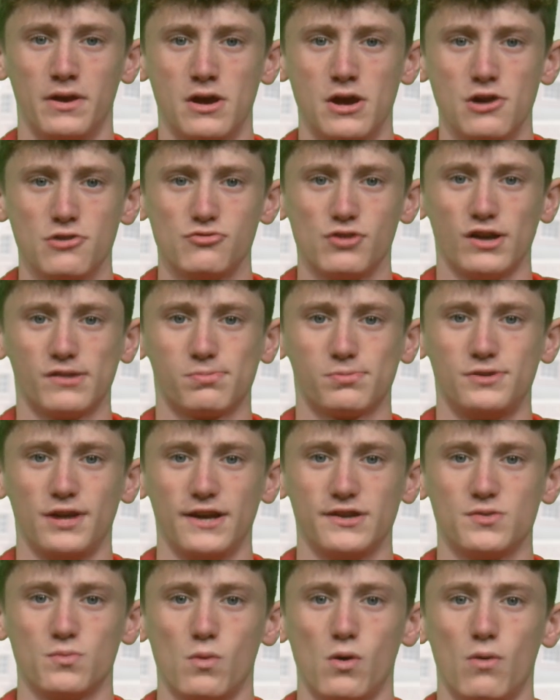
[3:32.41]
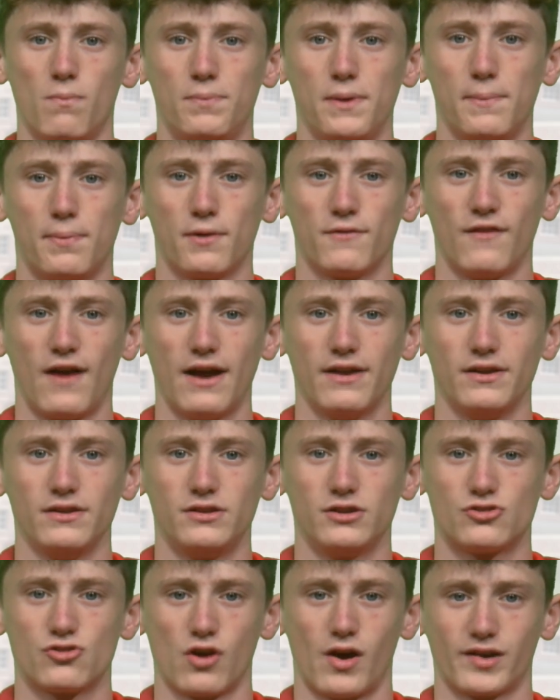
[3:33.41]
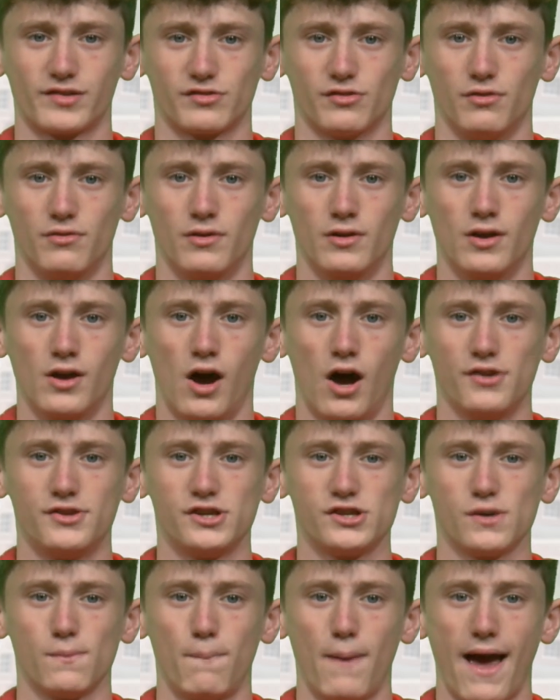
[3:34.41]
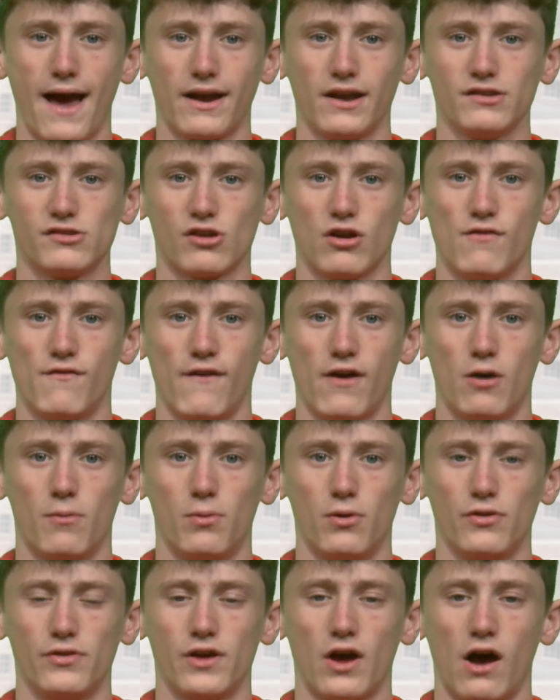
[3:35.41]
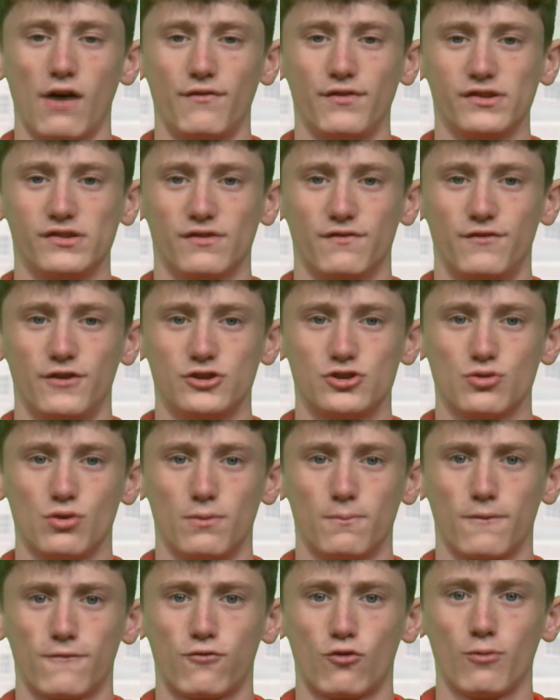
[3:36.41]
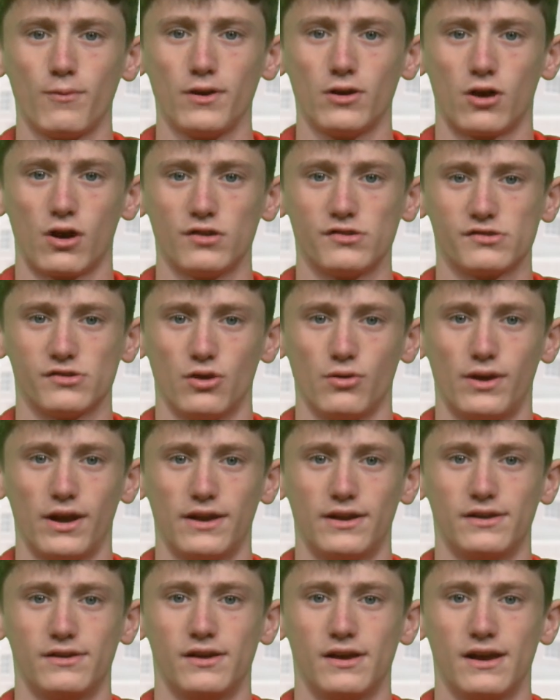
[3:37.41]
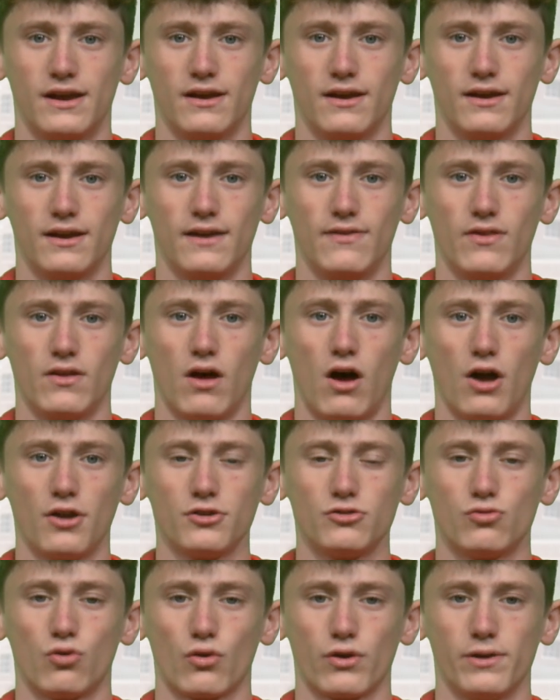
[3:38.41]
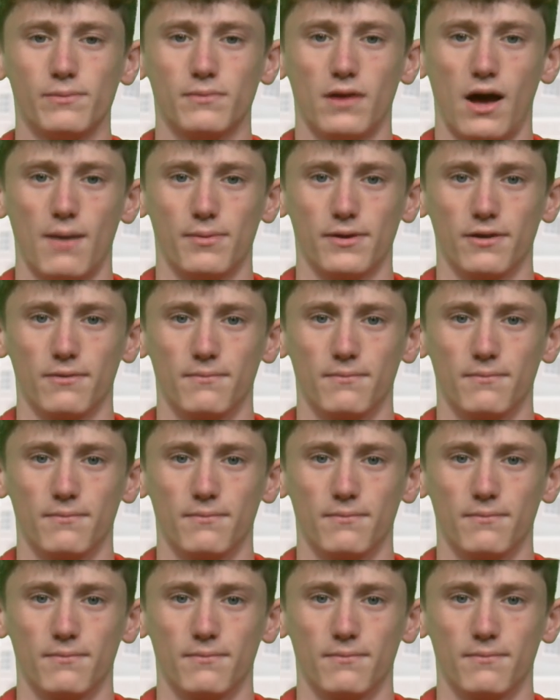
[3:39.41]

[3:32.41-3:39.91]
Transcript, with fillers: Transportation will be provided to Troxell. Audition packets are available in the Office of Visual and Performing Arts located in the auditorium lobby.